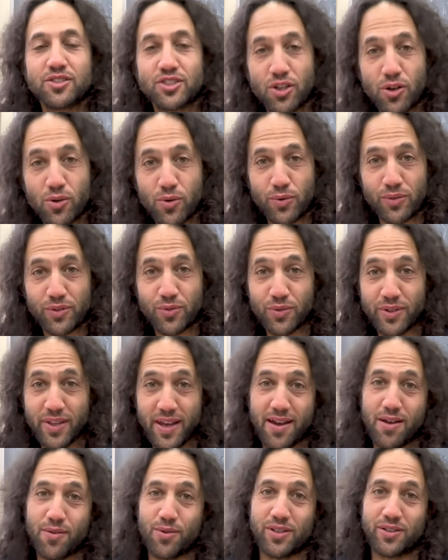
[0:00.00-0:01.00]
So today
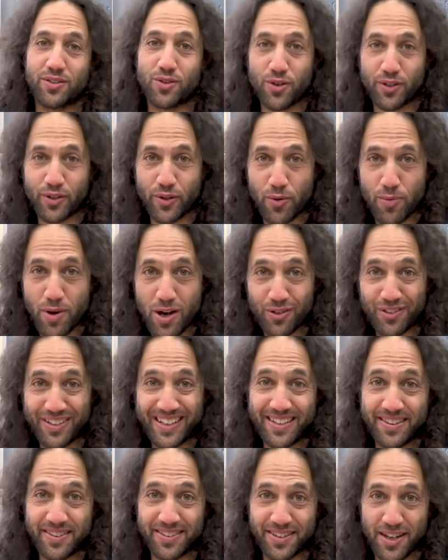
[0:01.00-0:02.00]
I want to talk to you about
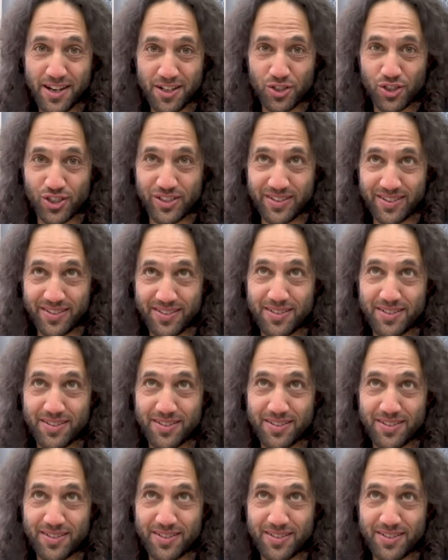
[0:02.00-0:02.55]
induction.